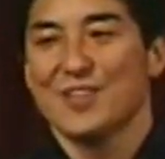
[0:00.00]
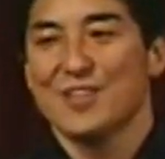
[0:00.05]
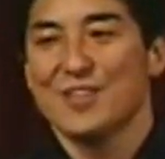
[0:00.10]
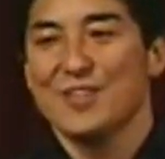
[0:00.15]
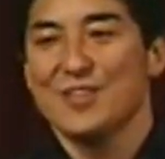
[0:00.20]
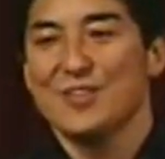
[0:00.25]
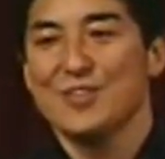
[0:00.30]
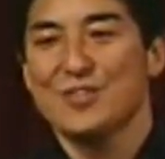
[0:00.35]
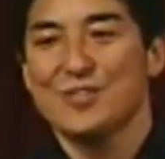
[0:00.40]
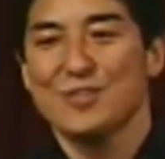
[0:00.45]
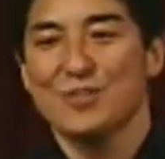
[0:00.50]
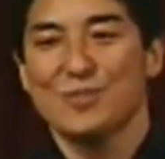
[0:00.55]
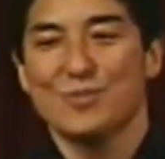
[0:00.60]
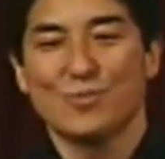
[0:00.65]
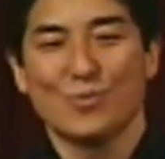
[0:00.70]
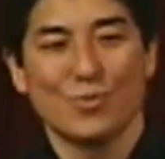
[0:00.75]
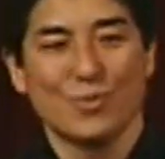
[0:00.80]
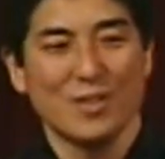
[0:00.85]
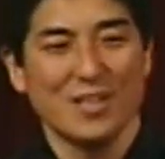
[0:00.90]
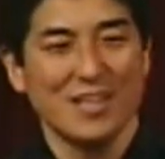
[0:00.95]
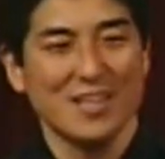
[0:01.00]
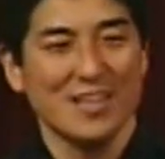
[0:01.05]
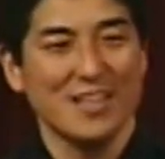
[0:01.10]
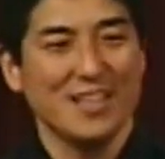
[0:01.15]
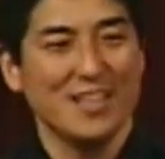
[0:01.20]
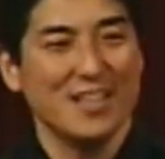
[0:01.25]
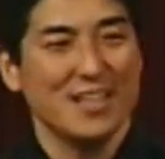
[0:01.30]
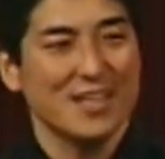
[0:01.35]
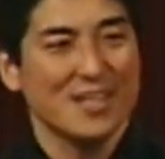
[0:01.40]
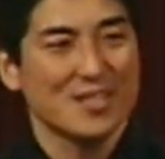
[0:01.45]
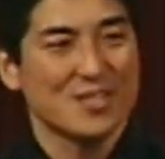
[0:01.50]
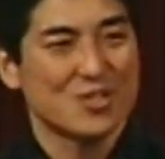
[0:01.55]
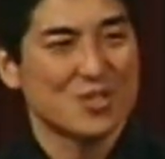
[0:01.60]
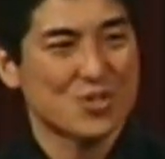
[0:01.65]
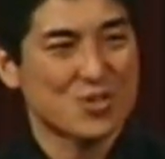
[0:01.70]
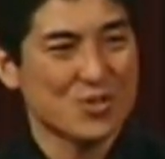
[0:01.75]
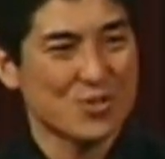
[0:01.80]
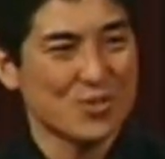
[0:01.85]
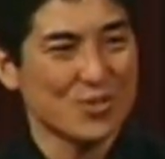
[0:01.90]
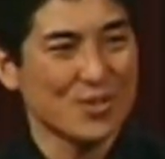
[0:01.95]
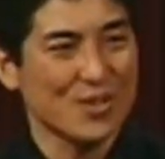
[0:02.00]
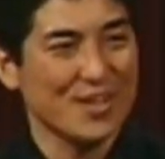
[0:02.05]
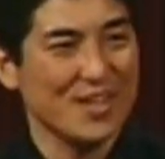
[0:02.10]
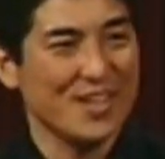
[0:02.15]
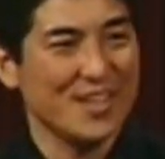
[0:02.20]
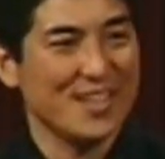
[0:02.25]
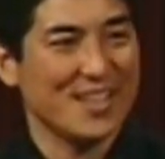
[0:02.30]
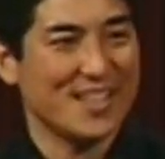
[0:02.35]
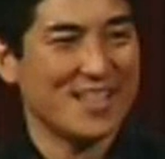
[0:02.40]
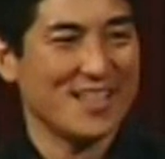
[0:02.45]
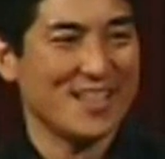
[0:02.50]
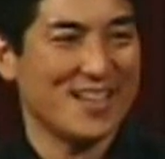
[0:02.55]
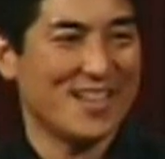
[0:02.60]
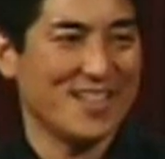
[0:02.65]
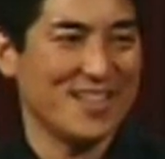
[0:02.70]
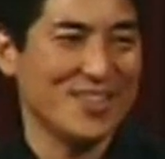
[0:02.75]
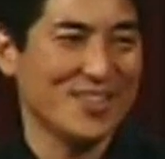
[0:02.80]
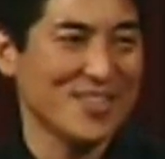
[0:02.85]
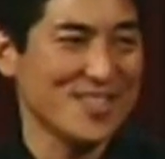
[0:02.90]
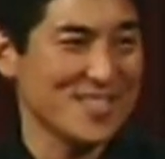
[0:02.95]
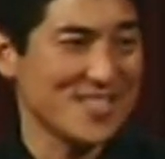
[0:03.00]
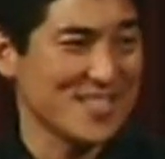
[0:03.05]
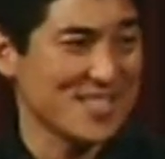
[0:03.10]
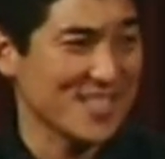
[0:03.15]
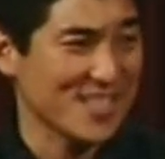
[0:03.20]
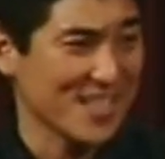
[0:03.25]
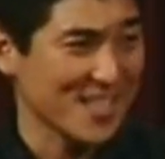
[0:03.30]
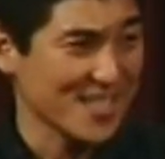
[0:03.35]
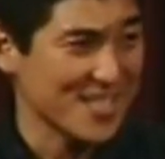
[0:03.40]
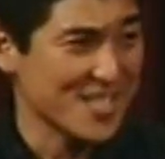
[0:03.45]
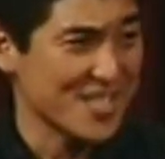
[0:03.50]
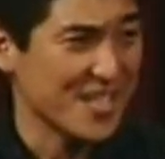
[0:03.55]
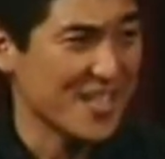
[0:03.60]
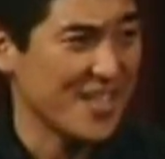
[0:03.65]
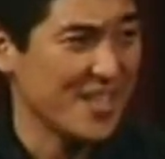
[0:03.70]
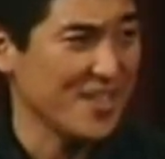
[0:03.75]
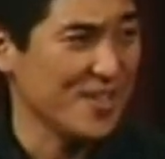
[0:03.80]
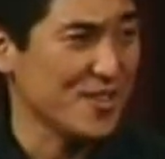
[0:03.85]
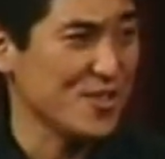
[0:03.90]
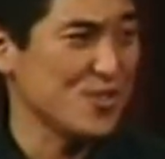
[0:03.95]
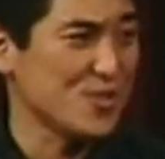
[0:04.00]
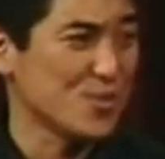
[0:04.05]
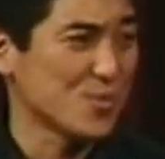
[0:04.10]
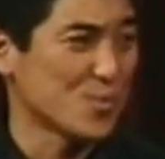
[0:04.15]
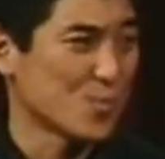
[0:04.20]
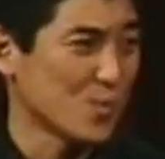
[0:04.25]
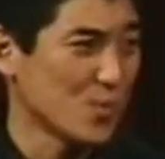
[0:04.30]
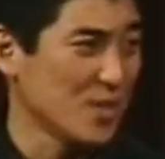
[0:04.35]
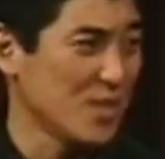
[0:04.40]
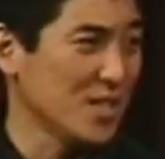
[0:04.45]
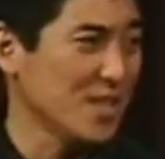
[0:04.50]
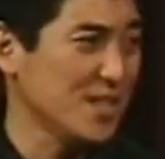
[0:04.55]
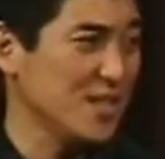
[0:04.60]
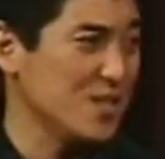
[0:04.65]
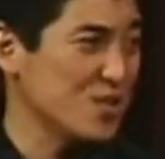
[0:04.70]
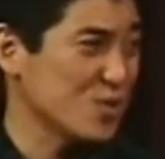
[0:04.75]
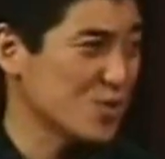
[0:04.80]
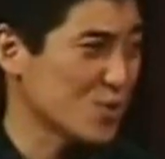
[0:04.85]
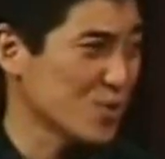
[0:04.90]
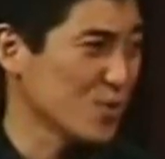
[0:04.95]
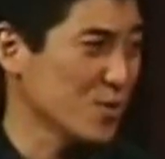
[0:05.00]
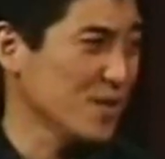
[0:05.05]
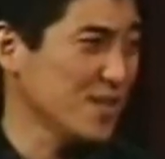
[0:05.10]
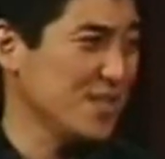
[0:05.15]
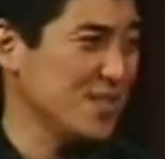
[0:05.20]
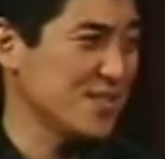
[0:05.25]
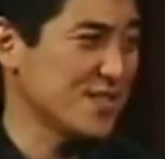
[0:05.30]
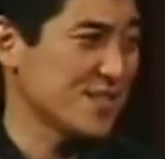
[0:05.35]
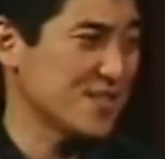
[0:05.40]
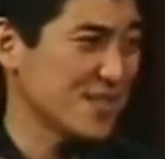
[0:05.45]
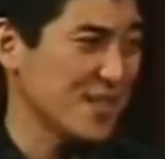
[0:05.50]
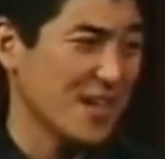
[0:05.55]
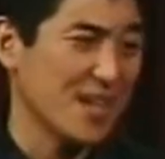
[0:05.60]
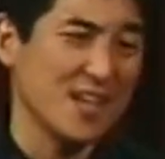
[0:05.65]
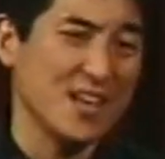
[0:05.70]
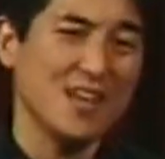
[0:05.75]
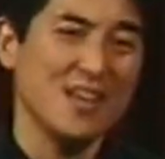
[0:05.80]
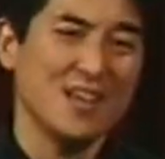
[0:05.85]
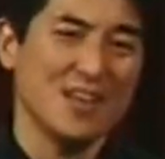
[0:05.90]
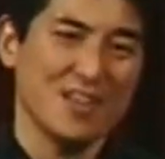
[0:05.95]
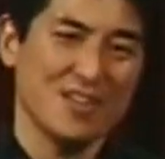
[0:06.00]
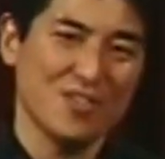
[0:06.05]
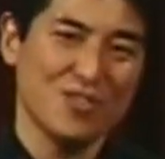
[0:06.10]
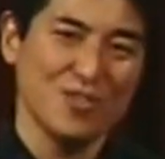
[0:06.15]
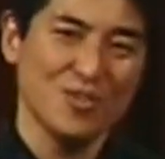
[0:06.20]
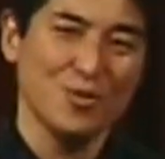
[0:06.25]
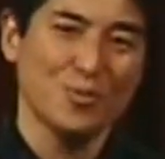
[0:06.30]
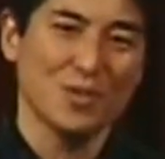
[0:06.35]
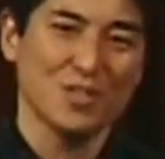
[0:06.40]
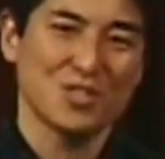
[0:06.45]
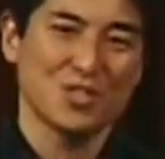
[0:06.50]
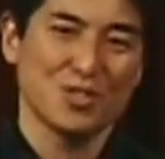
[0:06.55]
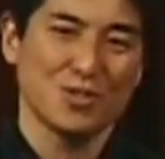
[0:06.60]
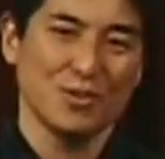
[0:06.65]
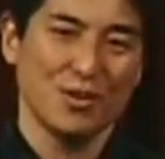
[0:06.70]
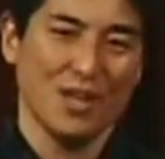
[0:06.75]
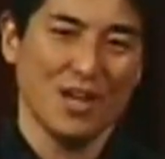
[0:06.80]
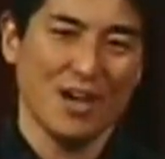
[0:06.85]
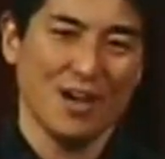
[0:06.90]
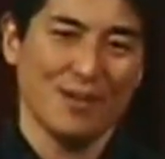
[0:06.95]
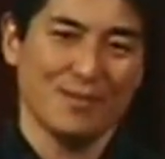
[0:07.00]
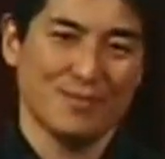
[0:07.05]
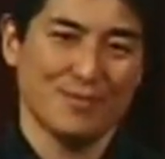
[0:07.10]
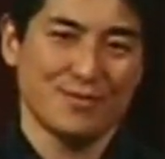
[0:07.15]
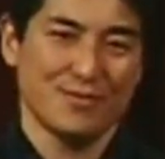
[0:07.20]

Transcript: You should really, truly, and I know this is a cliche, you should really, truly study and do what you love.